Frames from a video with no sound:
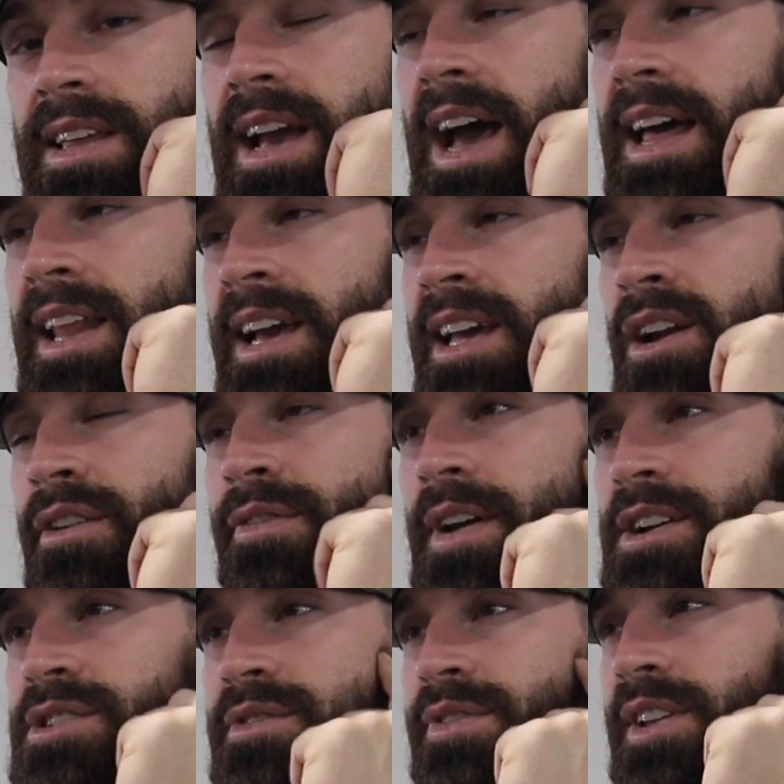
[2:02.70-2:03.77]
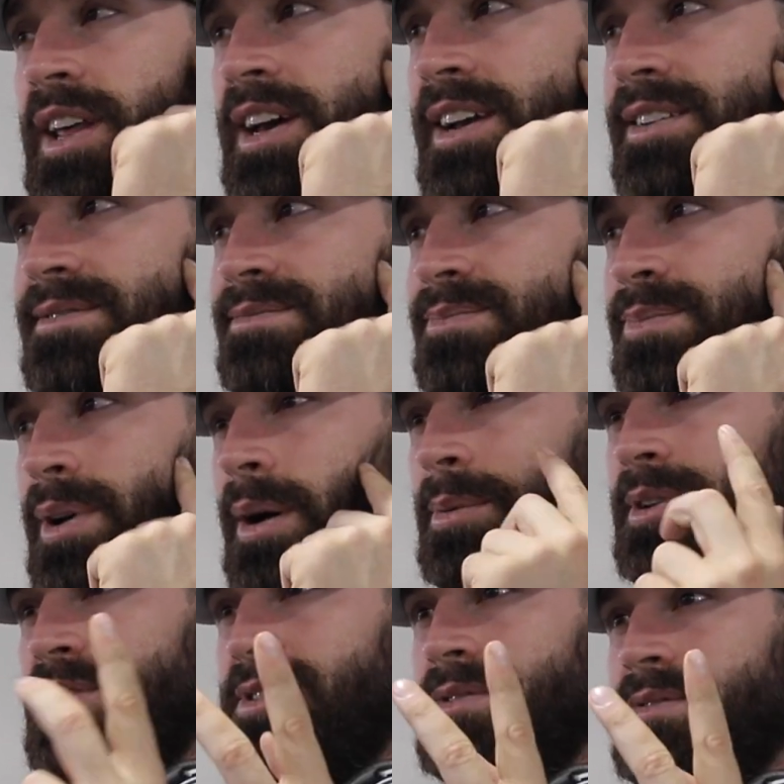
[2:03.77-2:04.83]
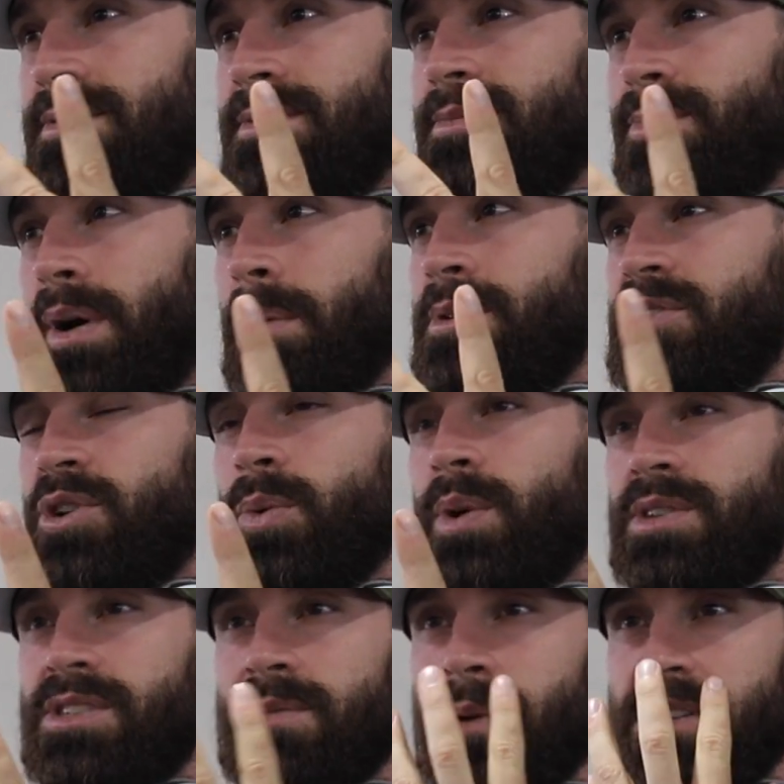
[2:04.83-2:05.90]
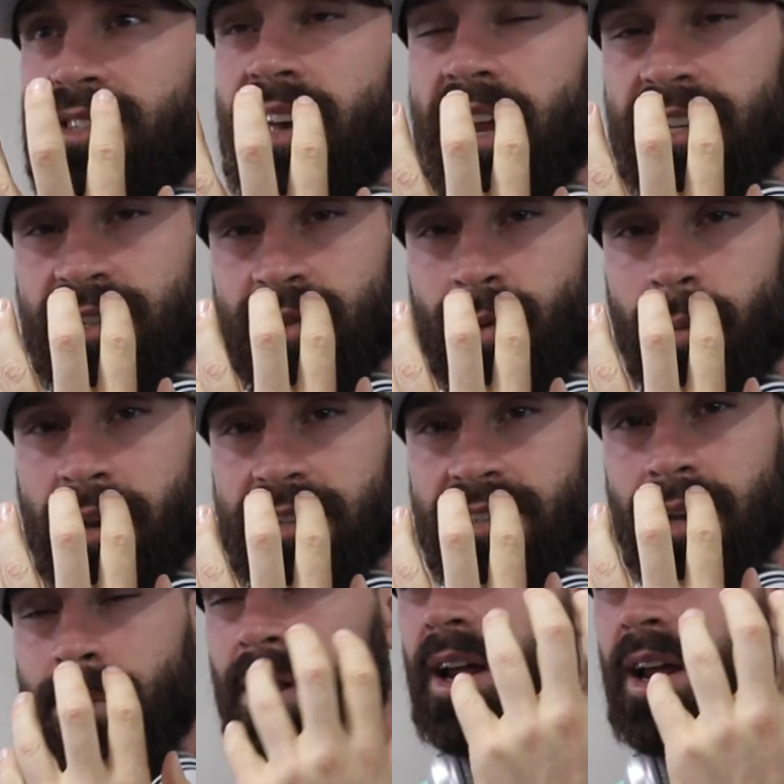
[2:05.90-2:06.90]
I think I had like an ear infection for like probably probably two weeks because my sinuses were messed up